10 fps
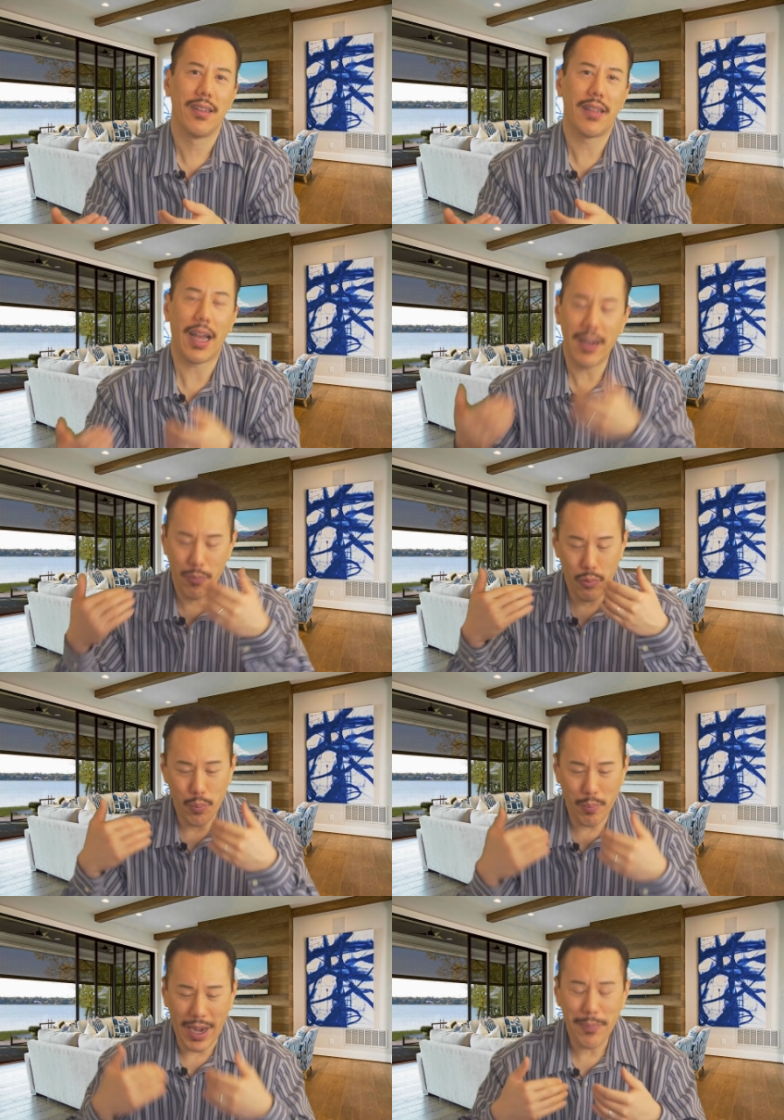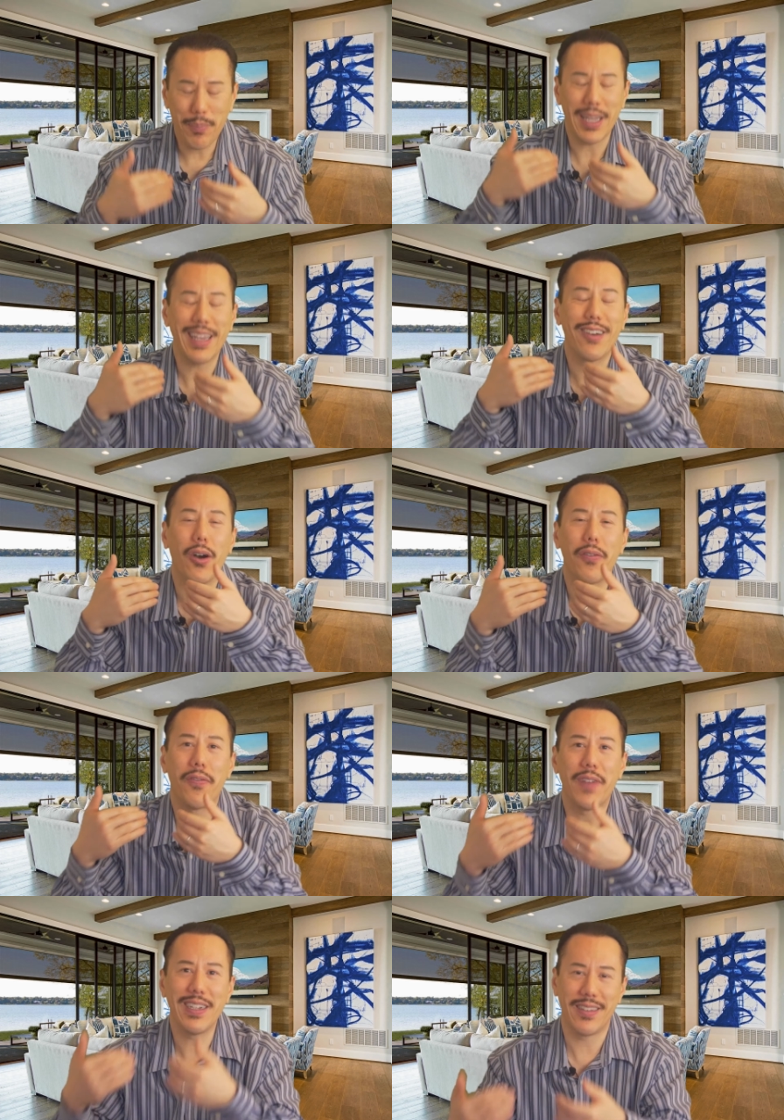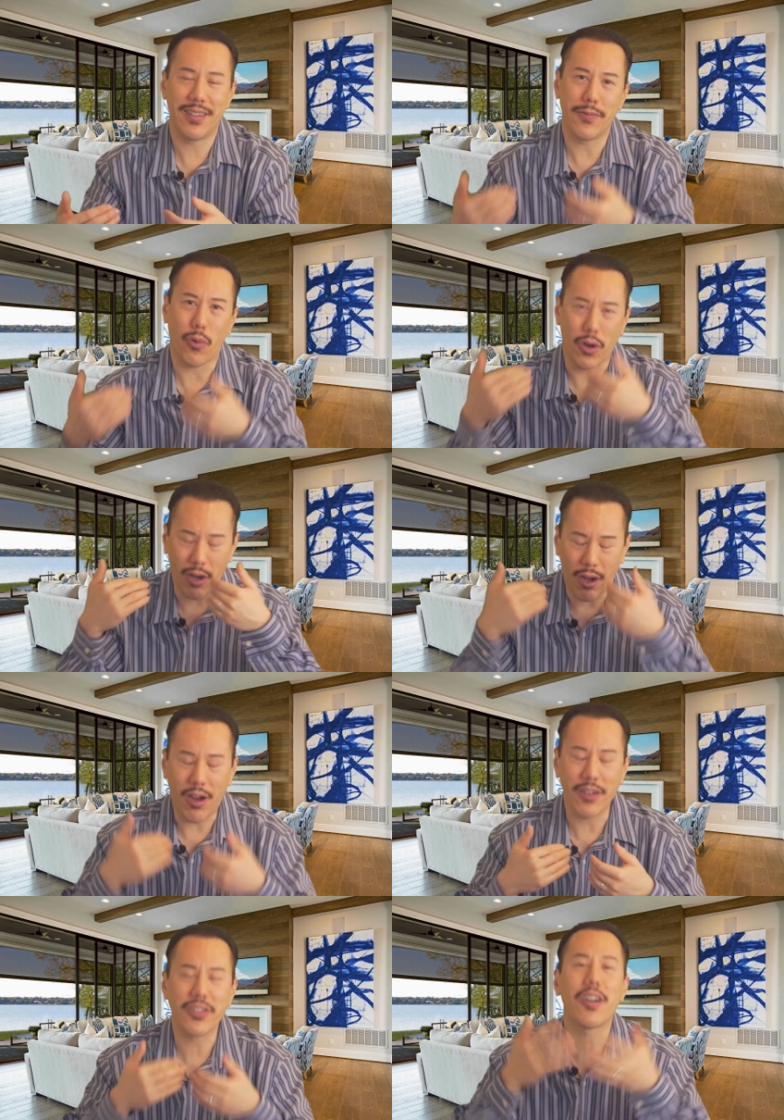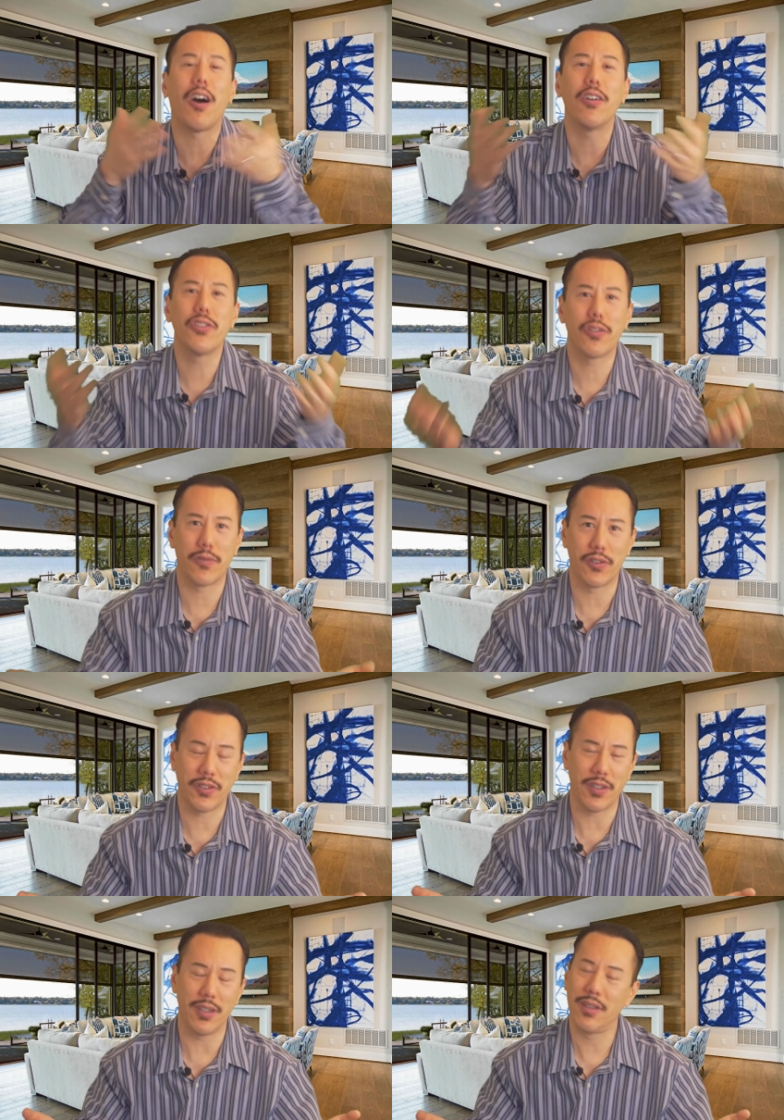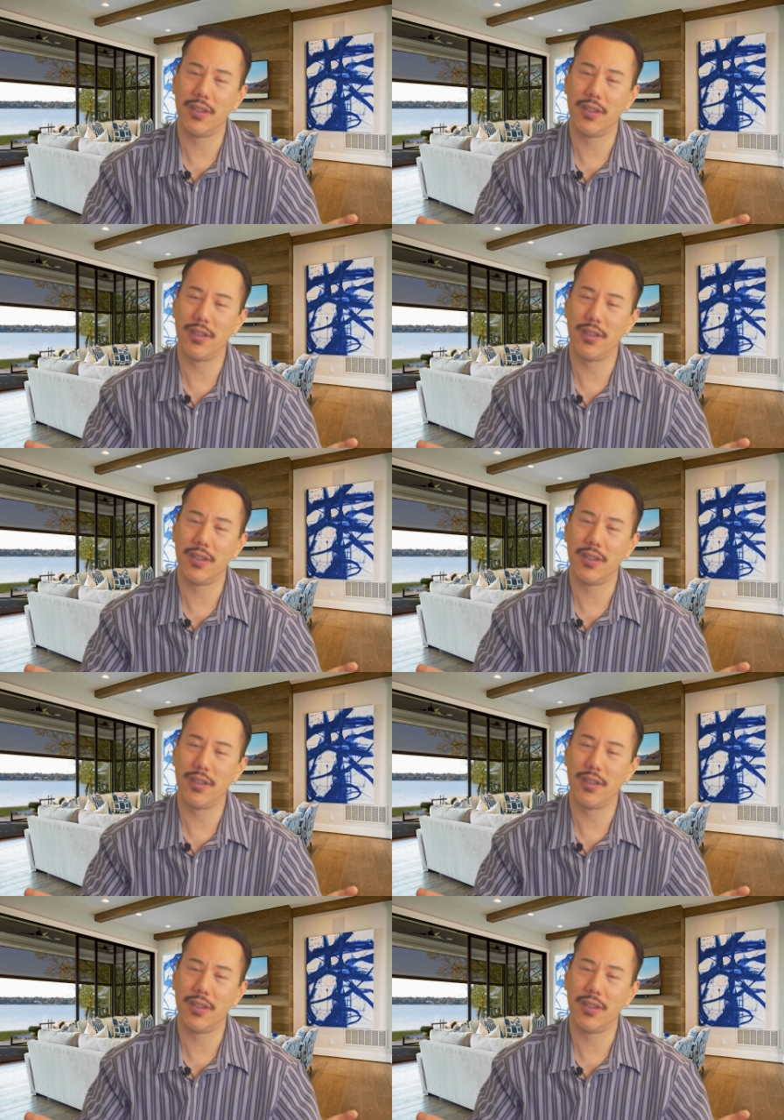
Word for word: that it might be offensive or cause controversy,